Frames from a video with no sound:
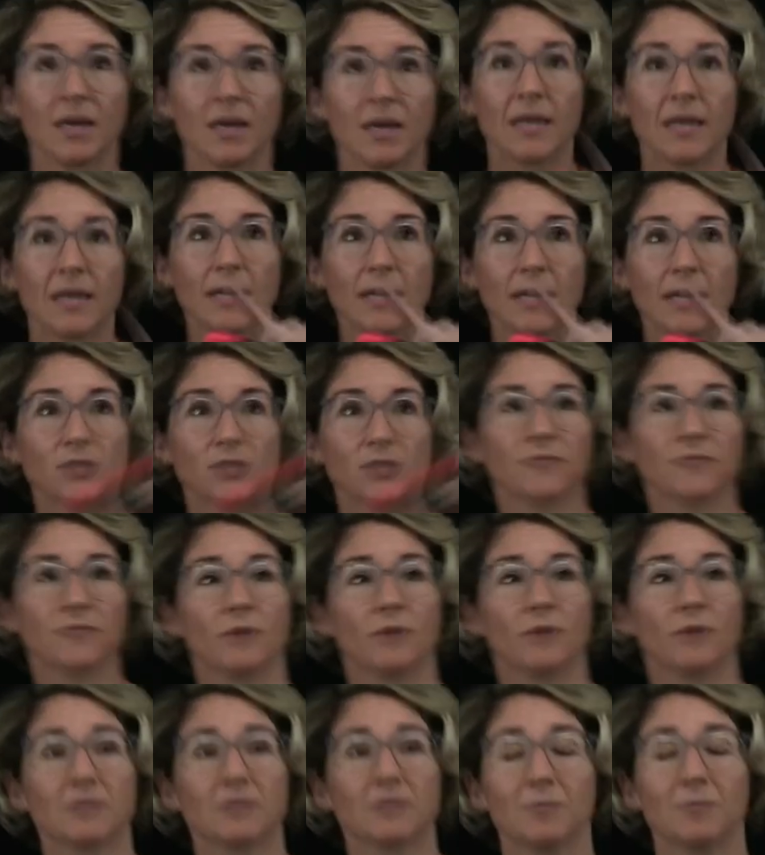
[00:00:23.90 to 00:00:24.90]
Each of
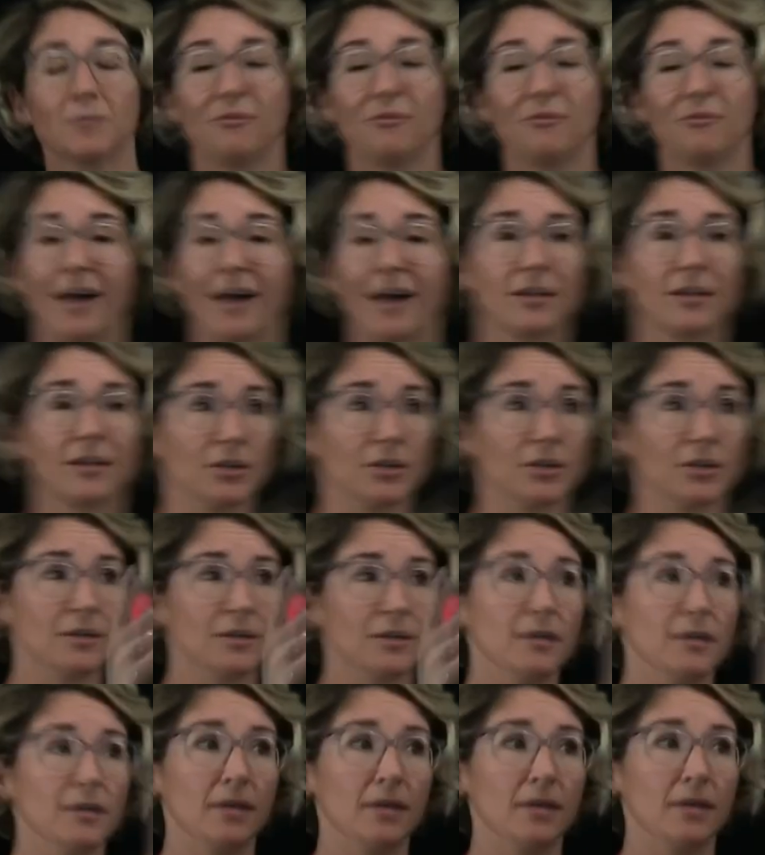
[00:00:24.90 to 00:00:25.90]
those can be
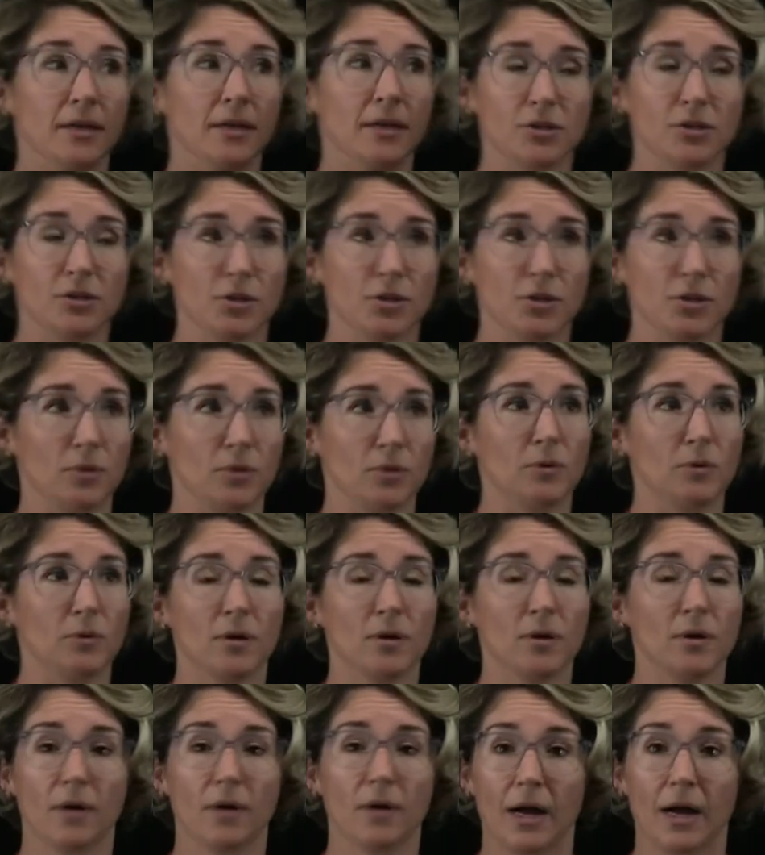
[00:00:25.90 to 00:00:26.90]
factored into
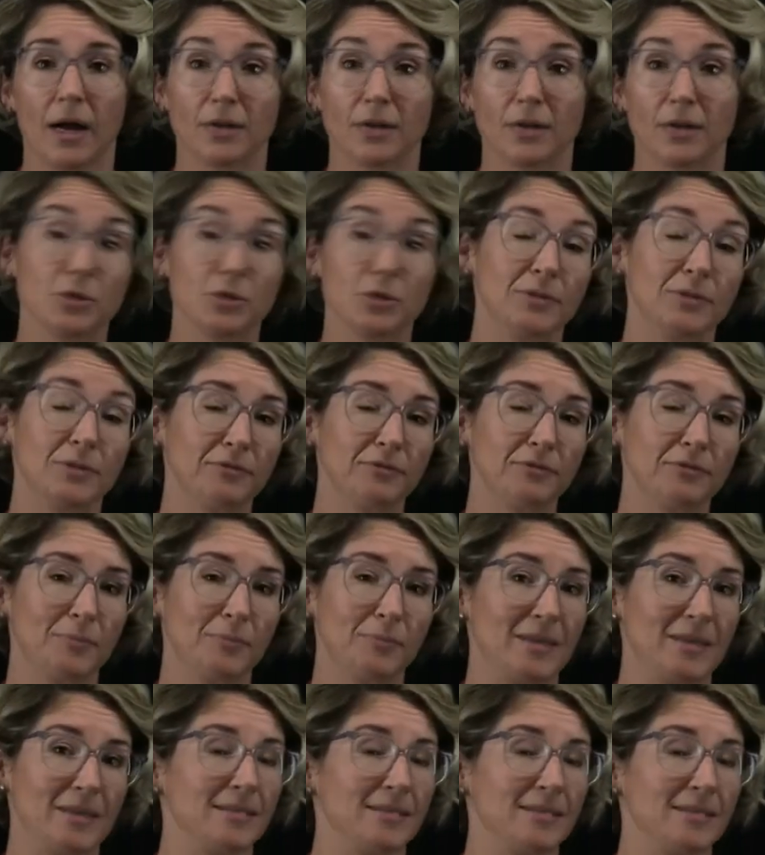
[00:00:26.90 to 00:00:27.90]
two different
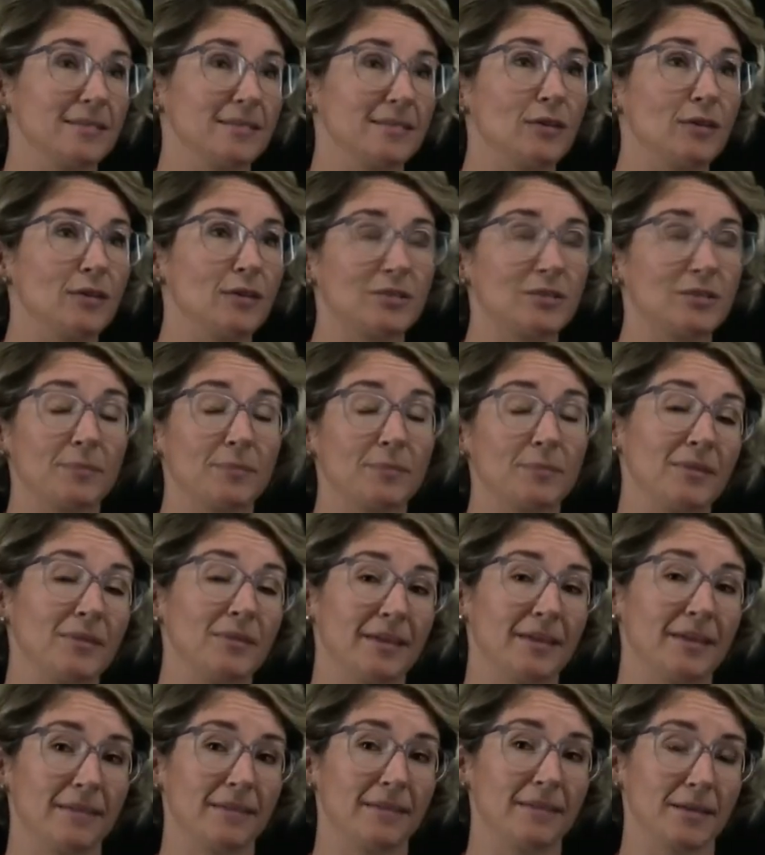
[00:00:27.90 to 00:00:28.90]
pieces that look something
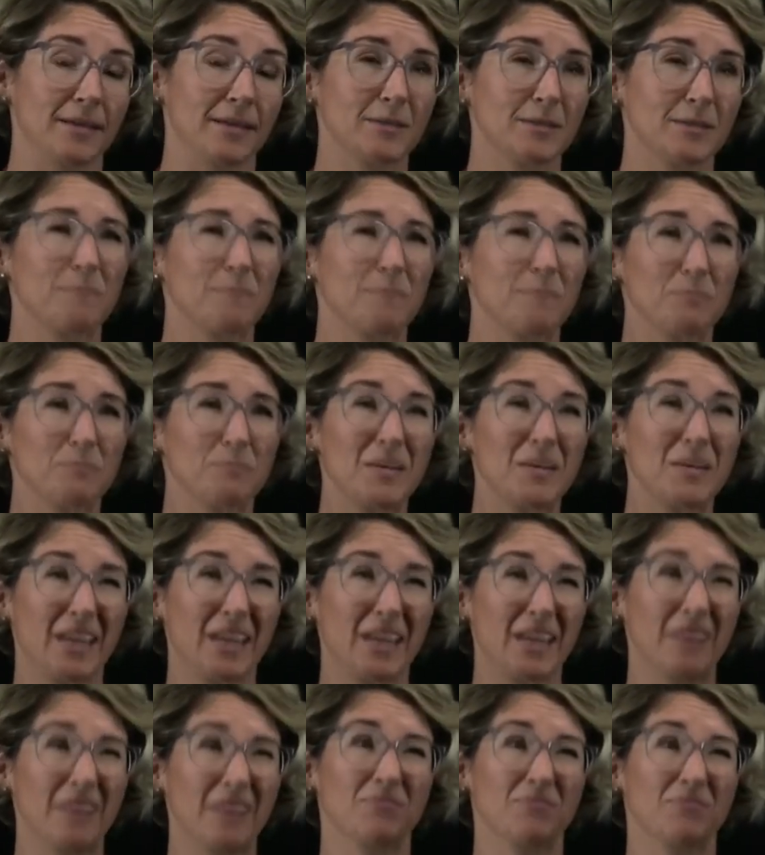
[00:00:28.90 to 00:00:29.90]
like this.
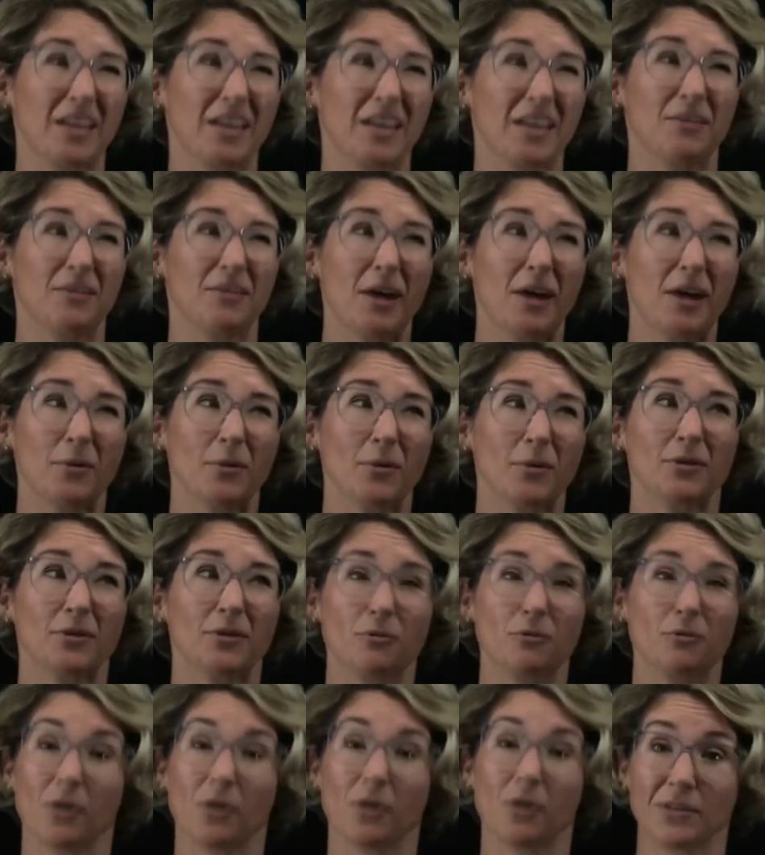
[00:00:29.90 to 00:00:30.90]
Meaning that if I were to
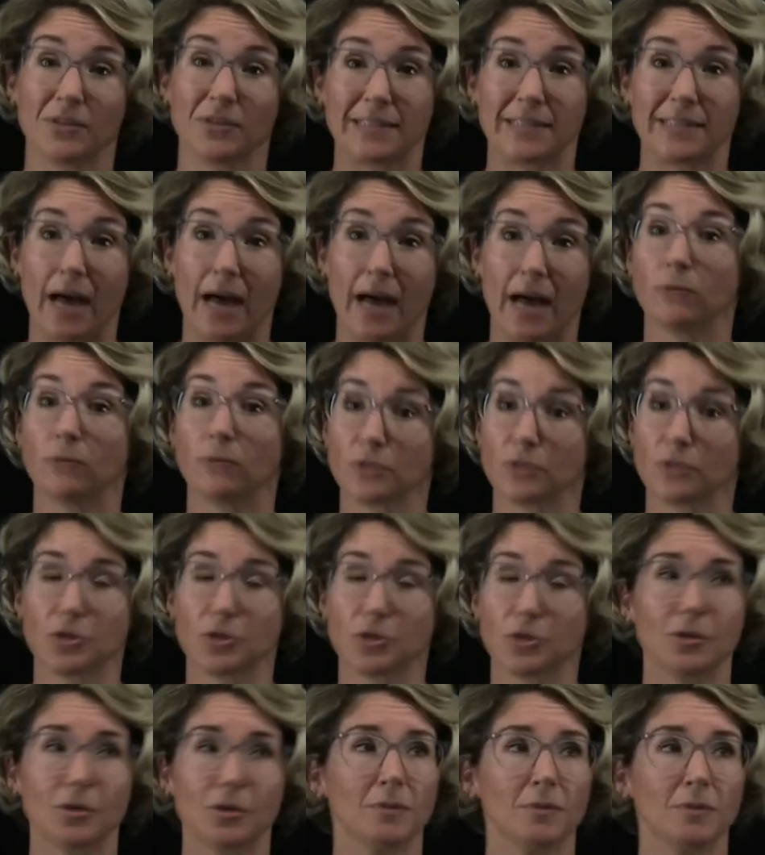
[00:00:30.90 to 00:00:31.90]
FOIL this out,
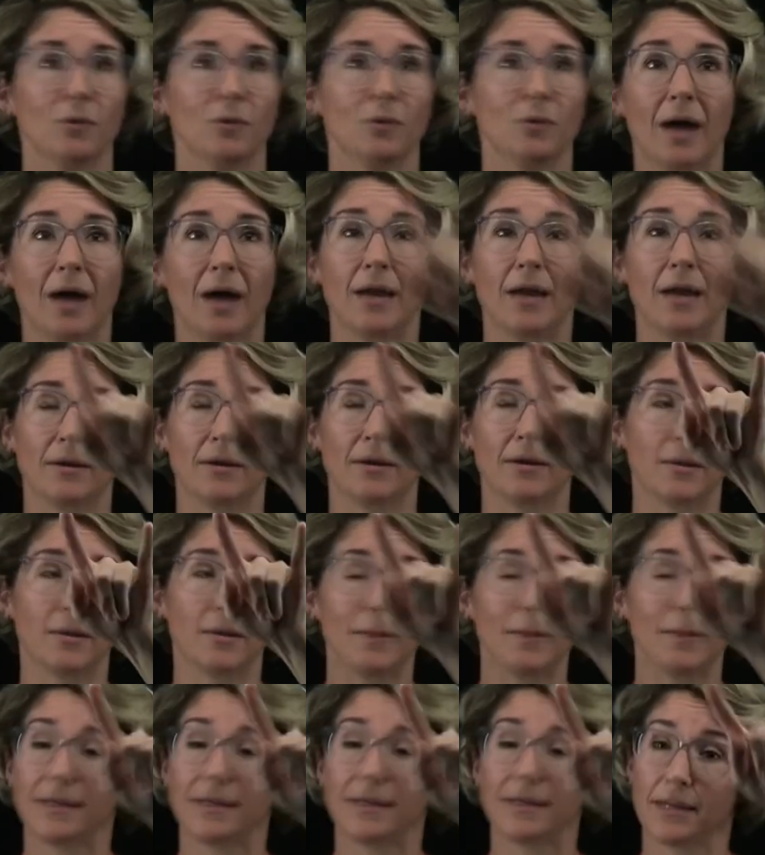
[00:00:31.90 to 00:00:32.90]
distribute, and
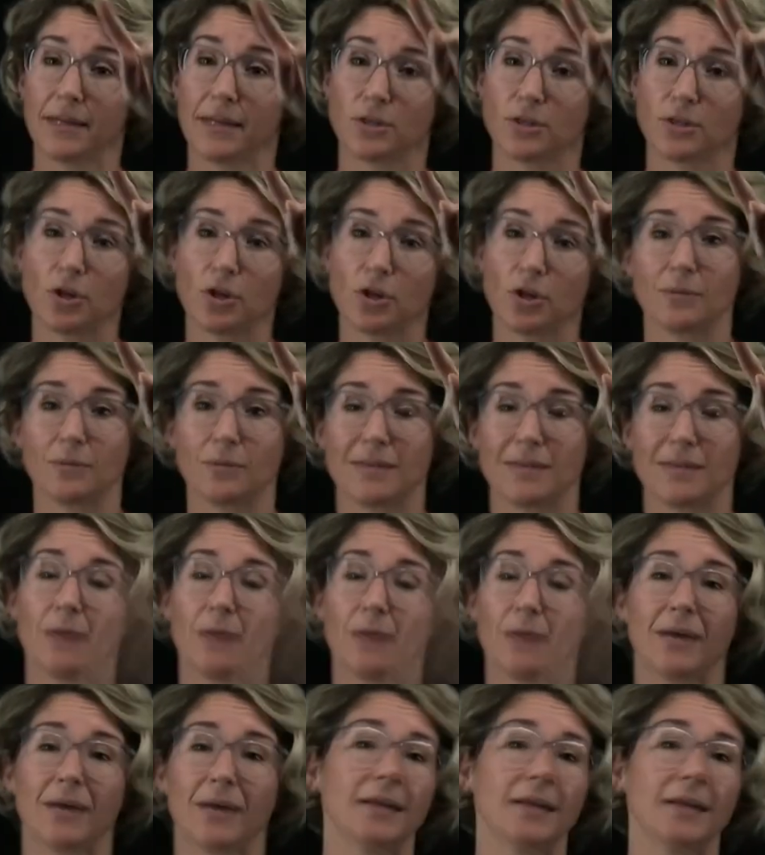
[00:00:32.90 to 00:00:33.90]
combine like terms, I
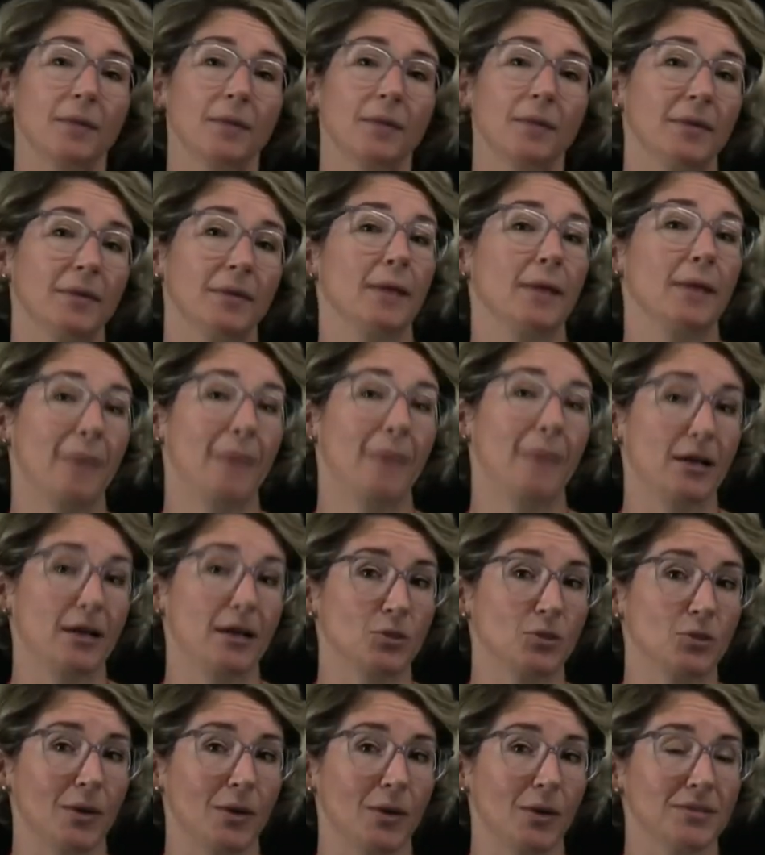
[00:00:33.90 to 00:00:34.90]
would end up getting back
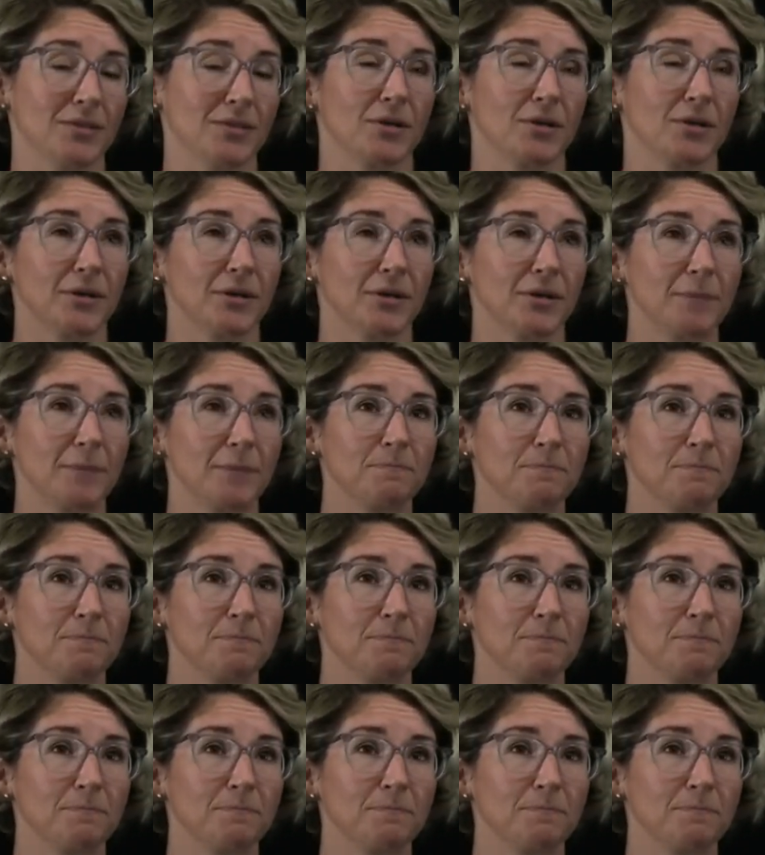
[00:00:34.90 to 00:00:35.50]
to where I started.